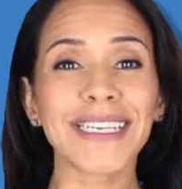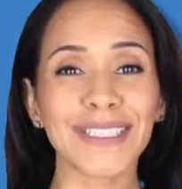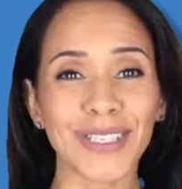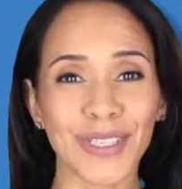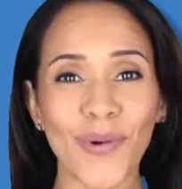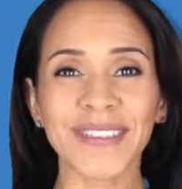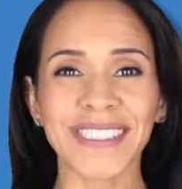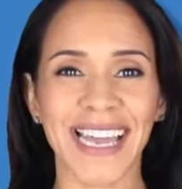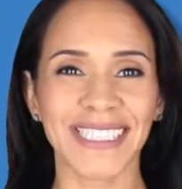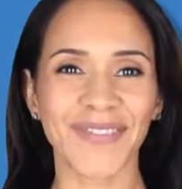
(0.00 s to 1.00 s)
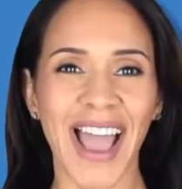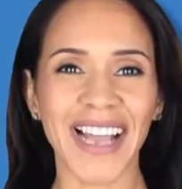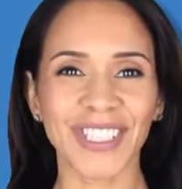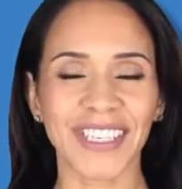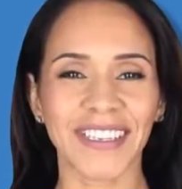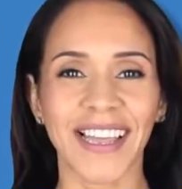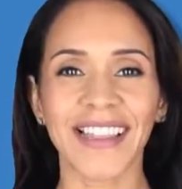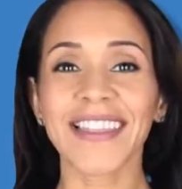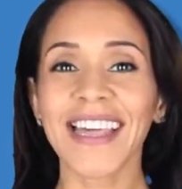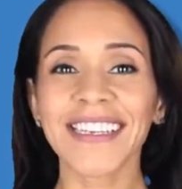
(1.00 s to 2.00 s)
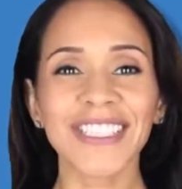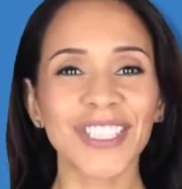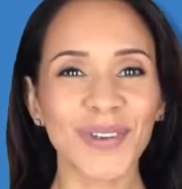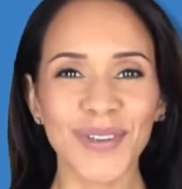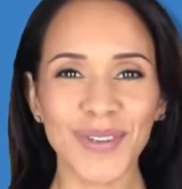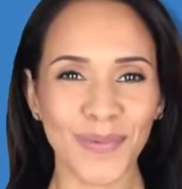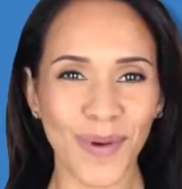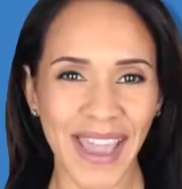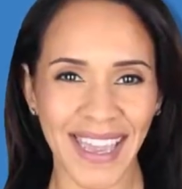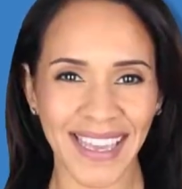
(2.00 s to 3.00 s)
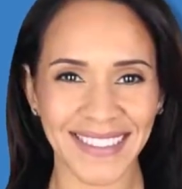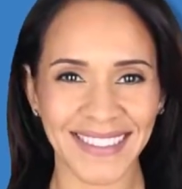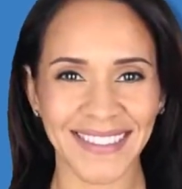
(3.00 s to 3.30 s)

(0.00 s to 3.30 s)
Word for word: is your satisfaction. Let us show you the way.